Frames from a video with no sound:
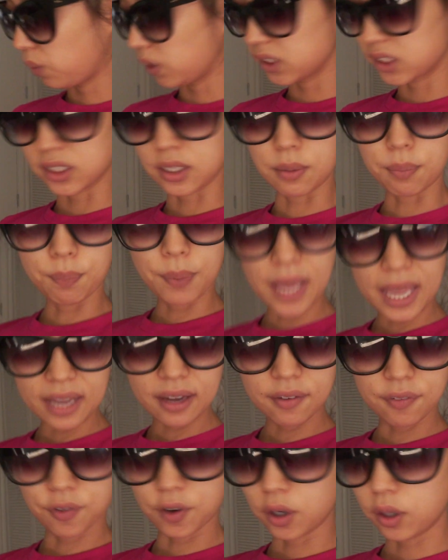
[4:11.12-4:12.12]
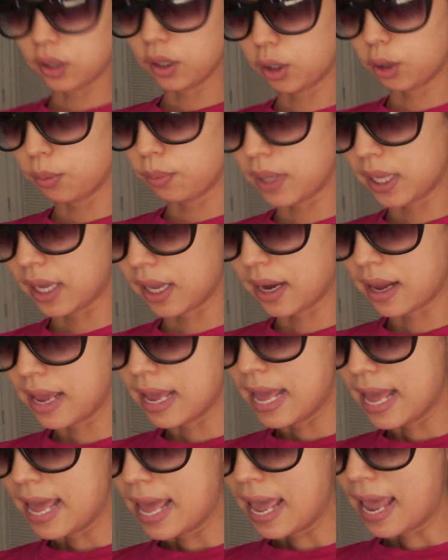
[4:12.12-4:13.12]
went to the bank for a little bit,
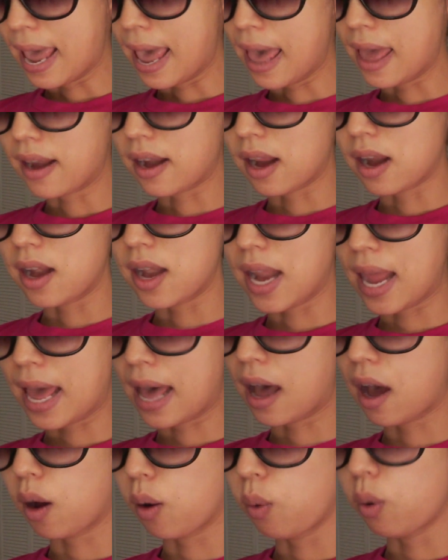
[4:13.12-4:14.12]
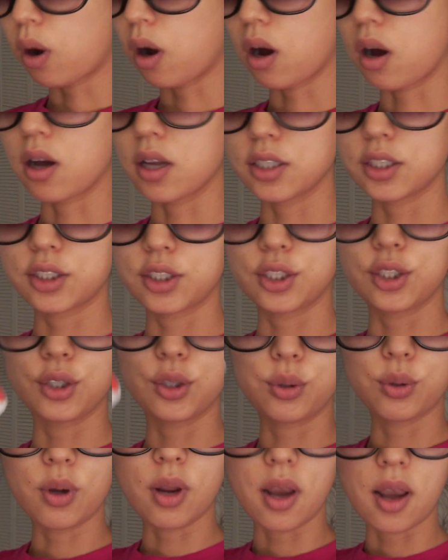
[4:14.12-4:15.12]
and now on
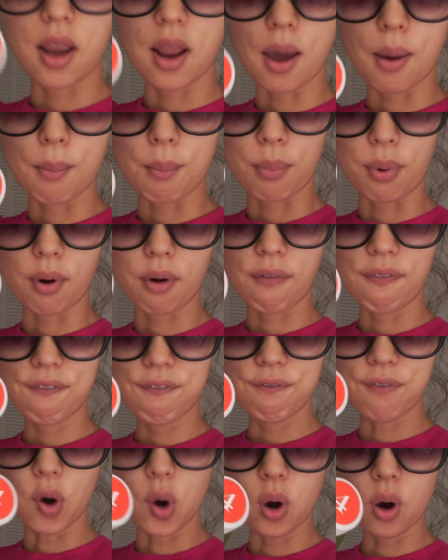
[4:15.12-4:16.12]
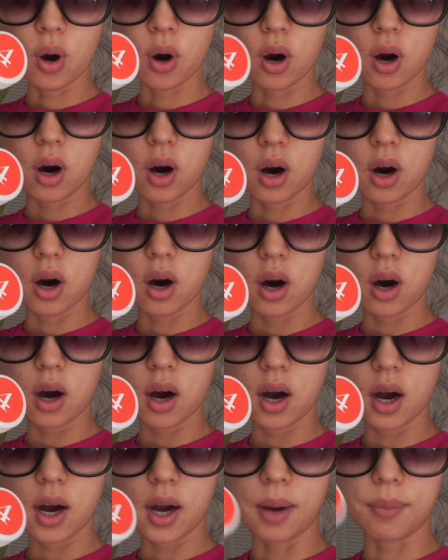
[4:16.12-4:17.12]
to number four.
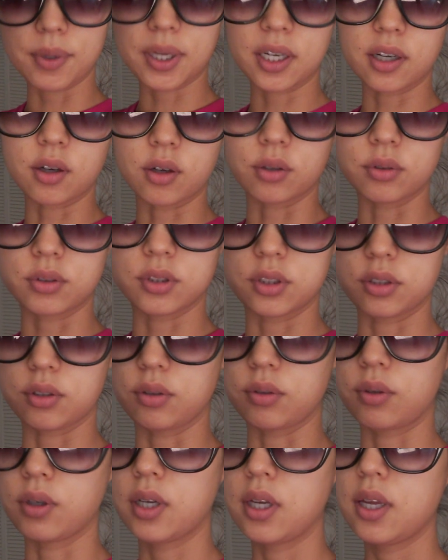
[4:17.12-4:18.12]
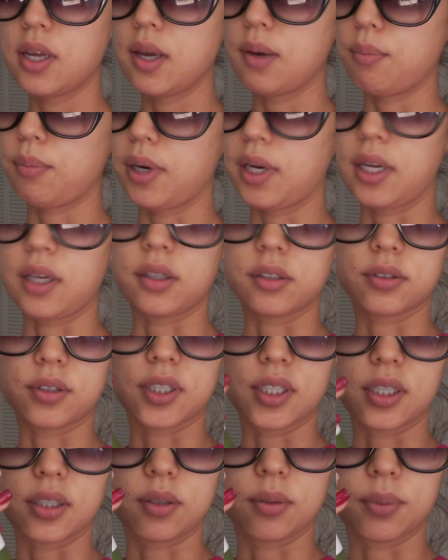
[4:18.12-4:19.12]
I'm gonna go do my nails
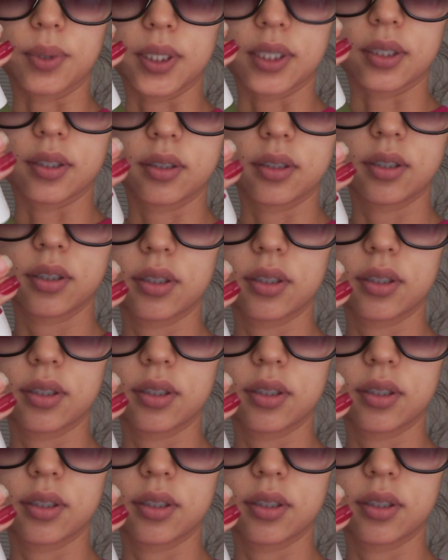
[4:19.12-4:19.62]
right now, but